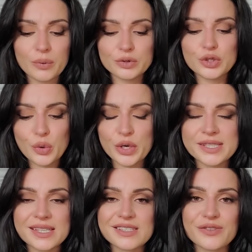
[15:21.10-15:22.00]

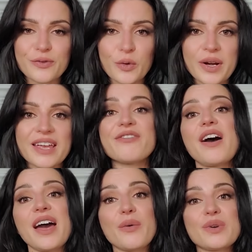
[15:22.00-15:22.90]
choices for if
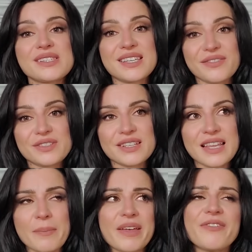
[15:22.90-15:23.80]
I was gifted
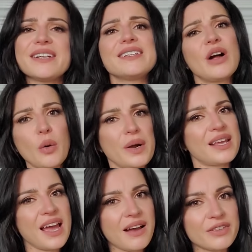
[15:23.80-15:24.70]
them, if I didn't already
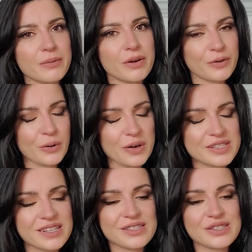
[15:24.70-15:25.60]
have them, of
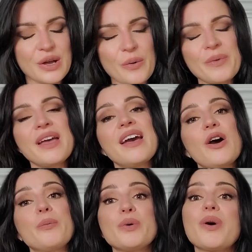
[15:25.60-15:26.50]
course. So
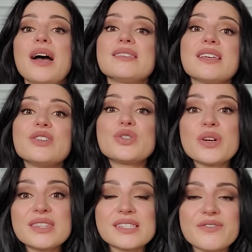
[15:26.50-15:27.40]
hope you guys
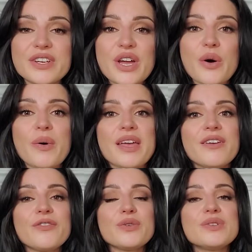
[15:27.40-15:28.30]
enjoyed this video.
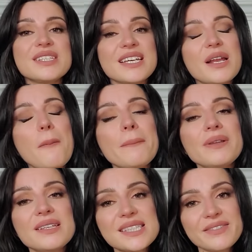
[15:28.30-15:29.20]
If you did,
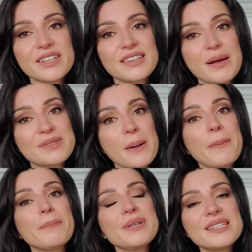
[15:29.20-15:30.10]
please give it a thumbs
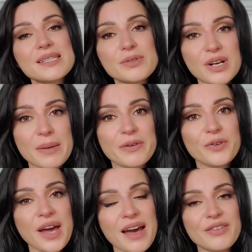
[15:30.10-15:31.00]
up. Please subscribe if
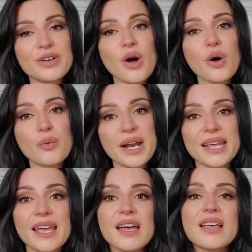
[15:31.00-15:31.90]
you haven't
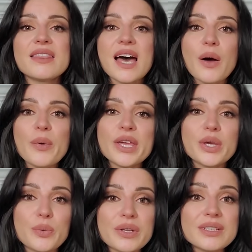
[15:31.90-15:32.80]
already. That way
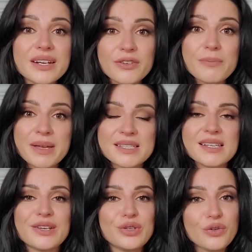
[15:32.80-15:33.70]
you will never miss
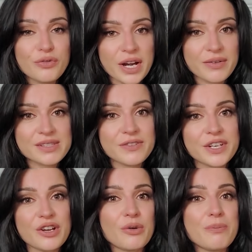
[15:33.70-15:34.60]
a new fragrance
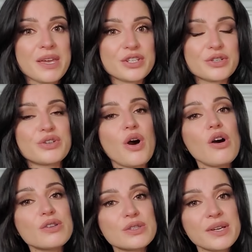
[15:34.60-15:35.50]
video. Make sure to
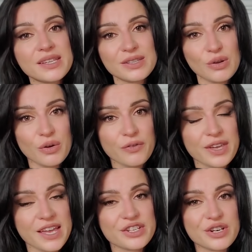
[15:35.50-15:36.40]
also hit the
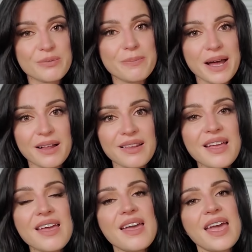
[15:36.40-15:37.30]
notification bell
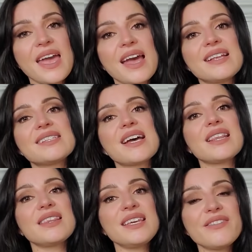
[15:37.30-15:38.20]
and
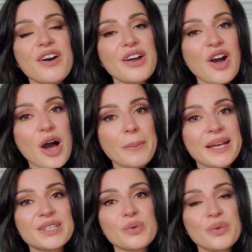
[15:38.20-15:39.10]
leave a
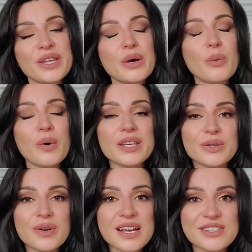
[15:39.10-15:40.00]
comment with what
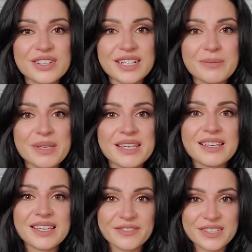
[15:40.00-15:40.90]
you guys are gonna
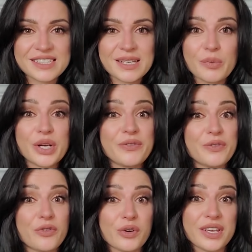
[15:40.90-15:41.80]
be gifting someone. If
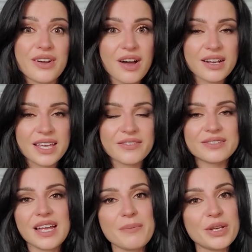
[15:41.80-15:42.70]
you've already got a
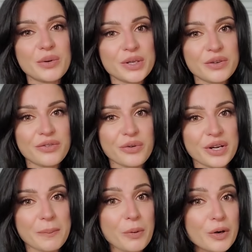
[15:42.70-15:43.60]
gift, let me know what you've
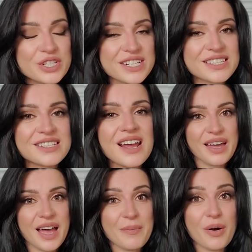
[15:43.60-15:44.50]
already purchased.
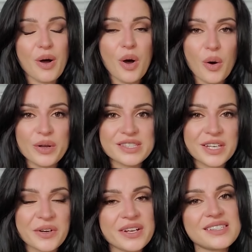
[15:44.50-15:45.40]
I'm always
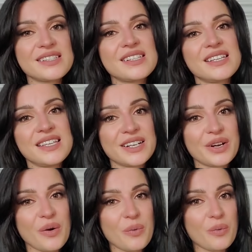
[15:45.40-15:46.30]
curious to
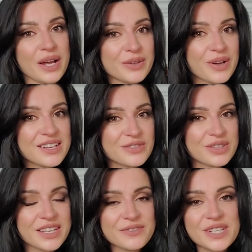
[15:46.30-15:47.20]
hear what you guys are
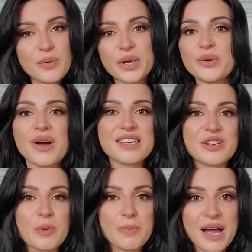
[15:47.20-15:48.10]
gifting, what you guys
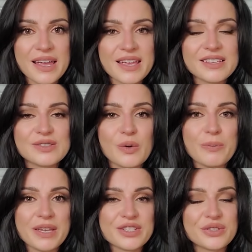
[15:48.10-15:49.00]
are buying. So
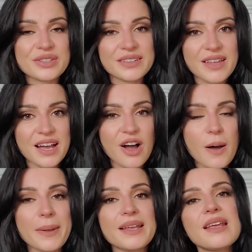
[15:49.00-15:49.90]
make sure to leave that
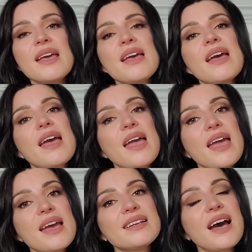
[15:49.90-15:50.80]
comment
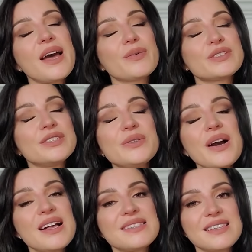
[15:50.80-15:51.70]
and I will see you
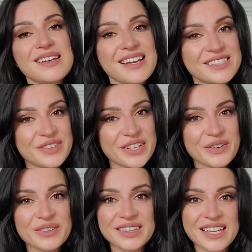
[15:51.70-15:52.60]
guys in the next
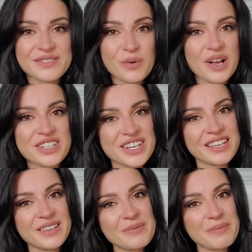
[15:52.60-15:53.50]
video. Thanks for
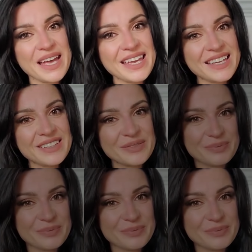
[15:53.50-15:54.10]
watching. Bye!